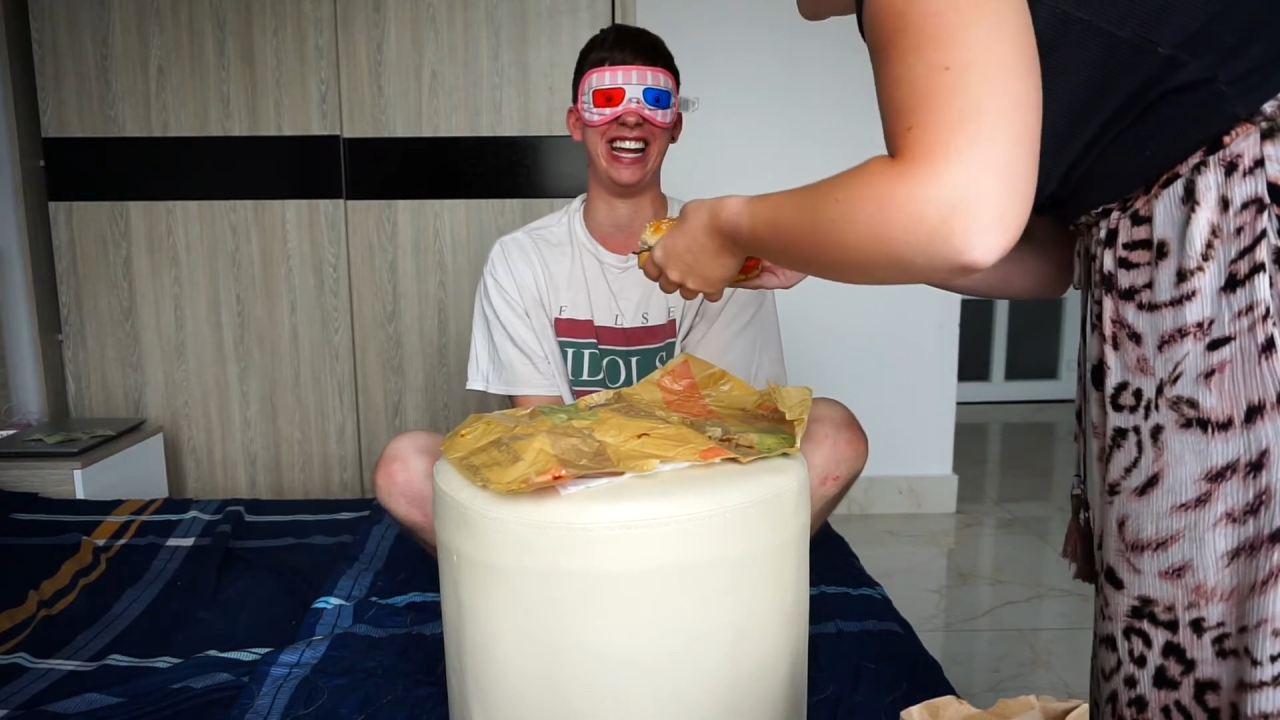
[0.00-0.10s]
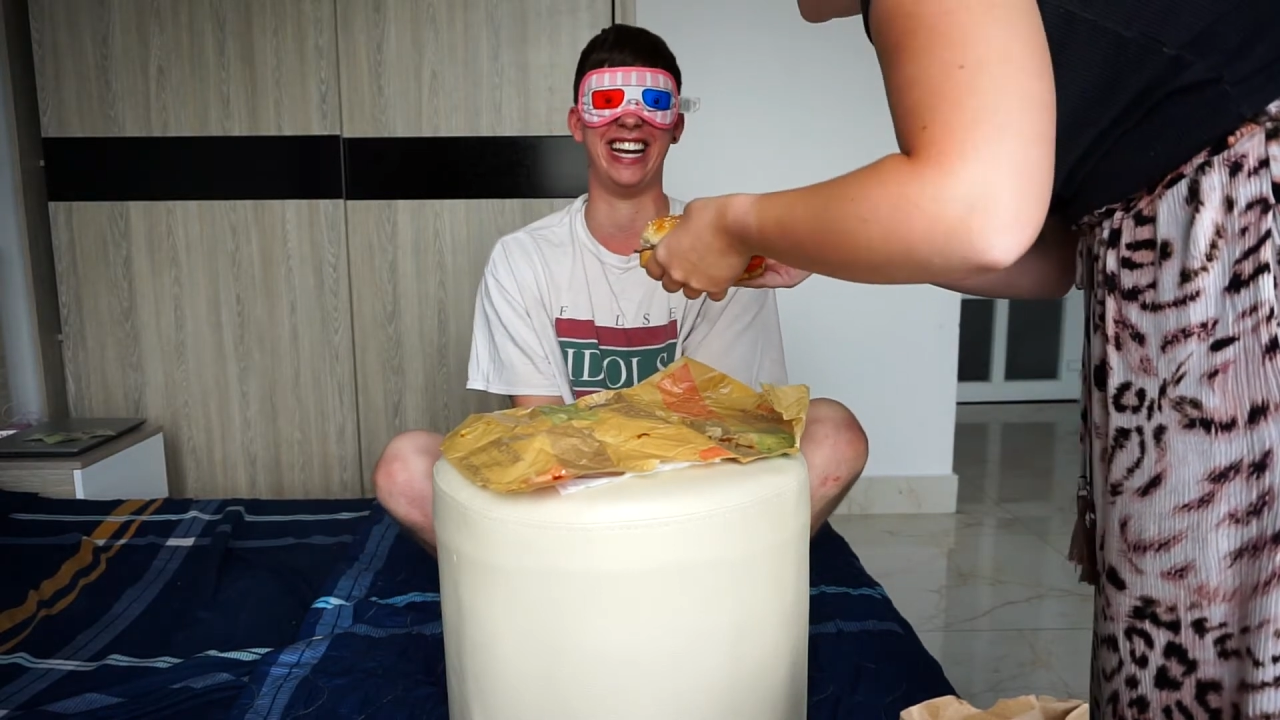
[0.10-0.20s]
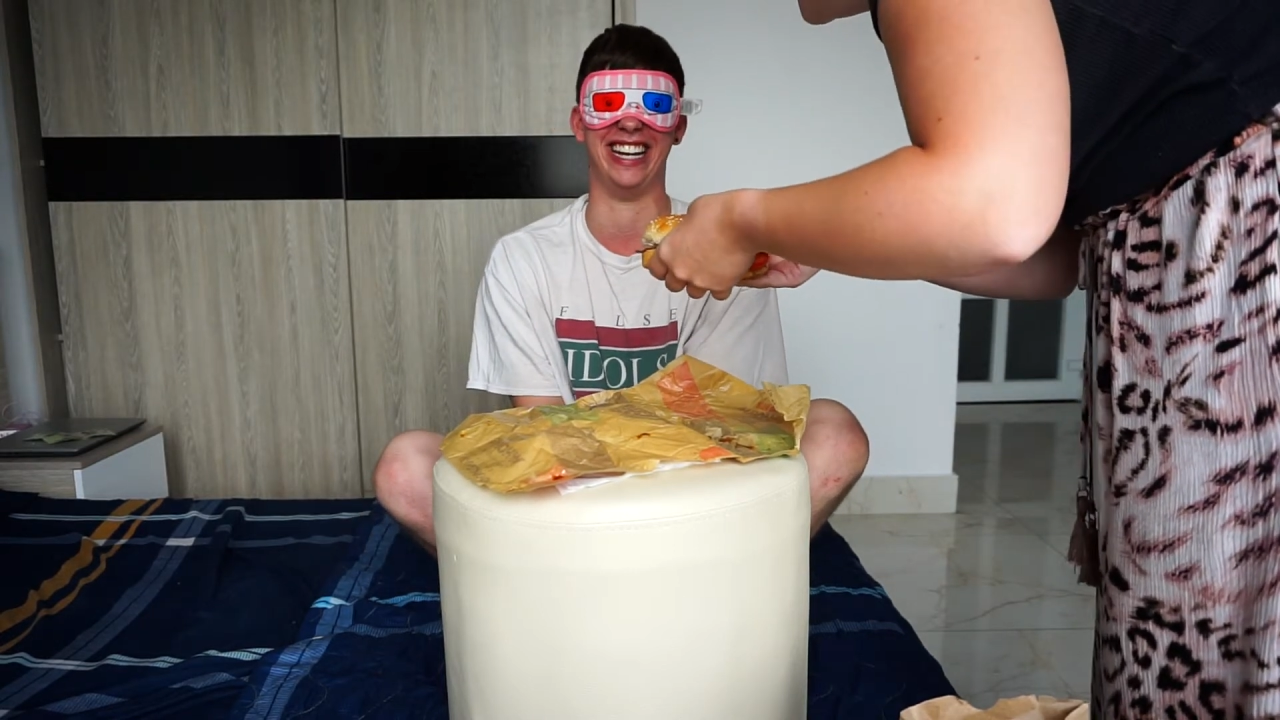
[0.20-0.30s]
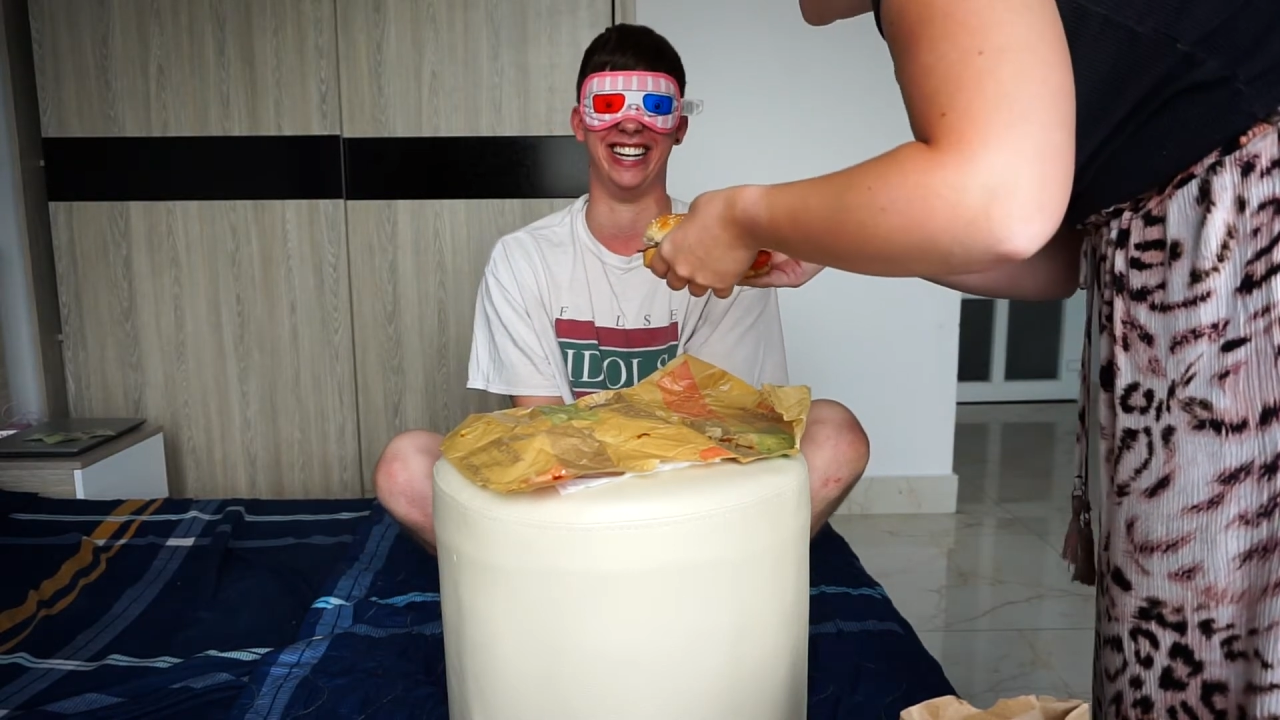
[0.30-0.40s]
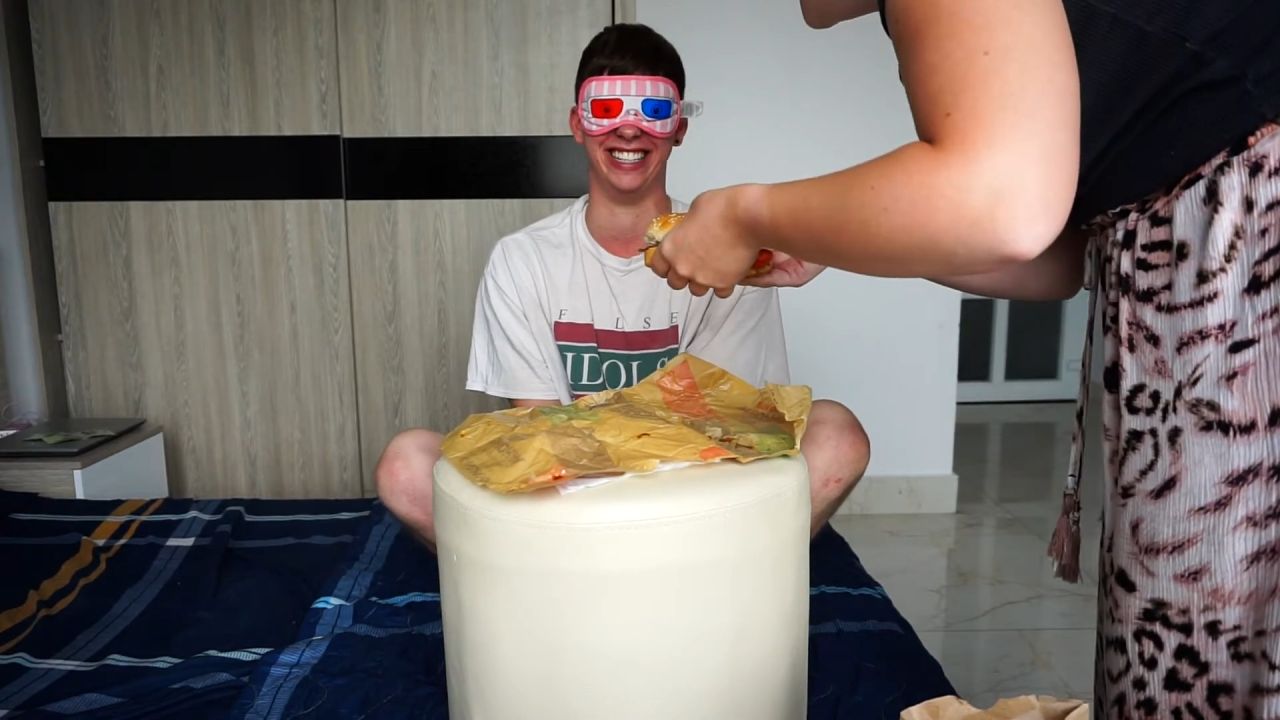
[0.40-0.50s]

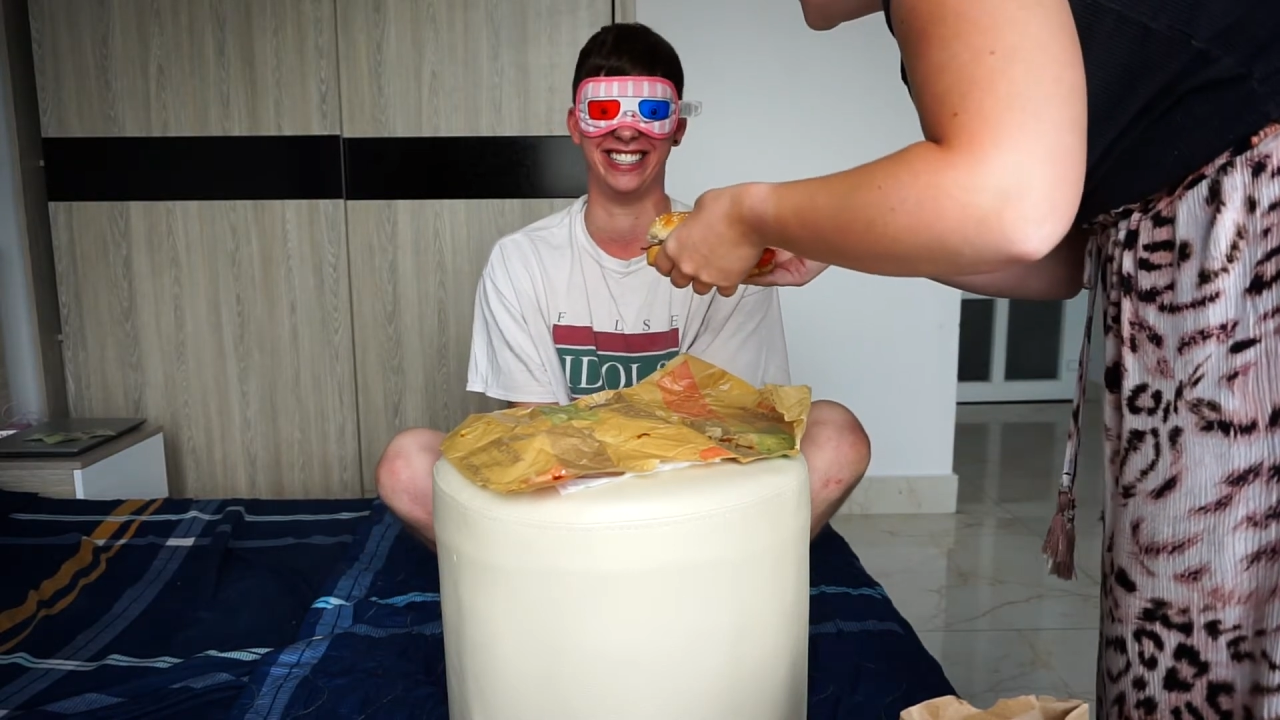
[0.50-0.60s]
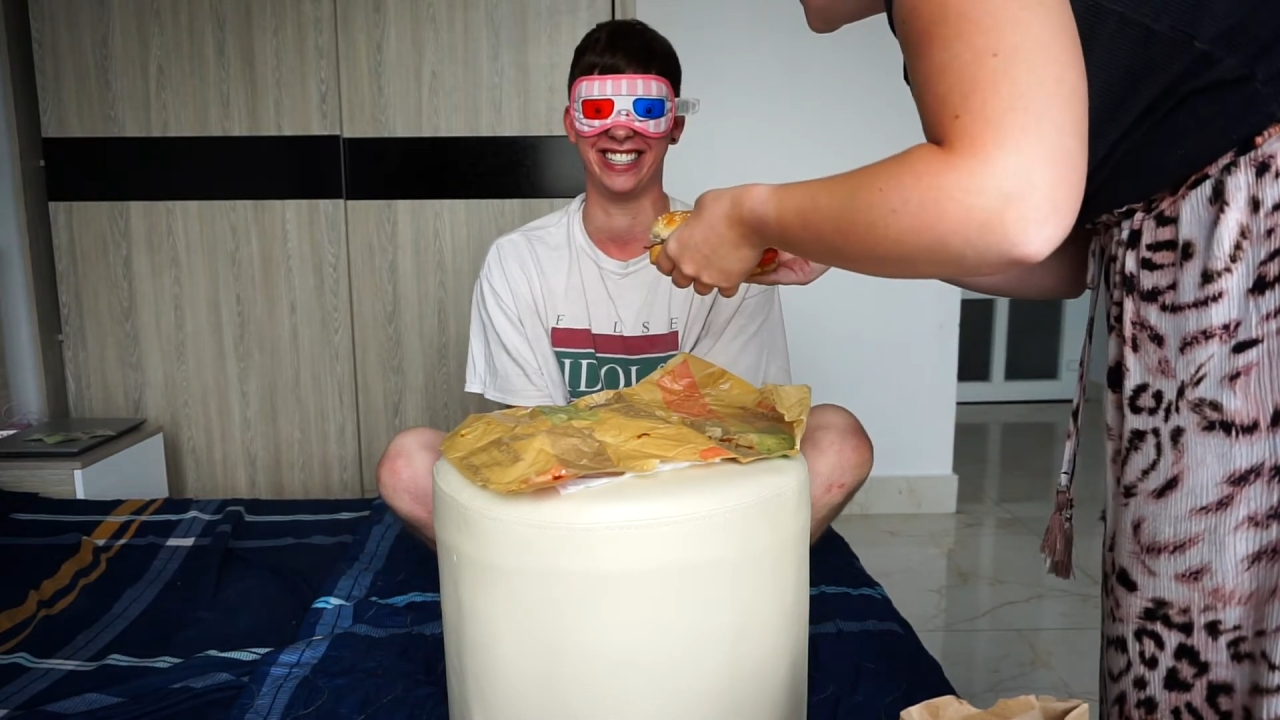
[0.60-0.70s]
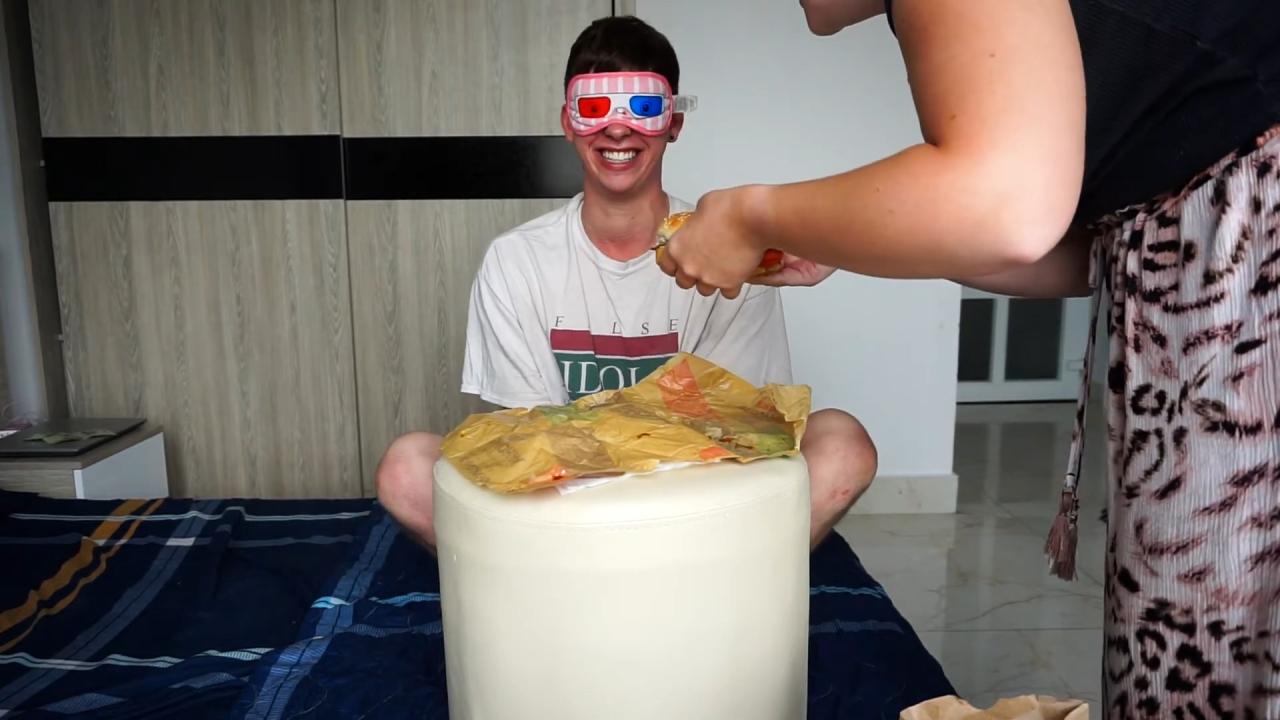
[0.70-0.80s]
weird.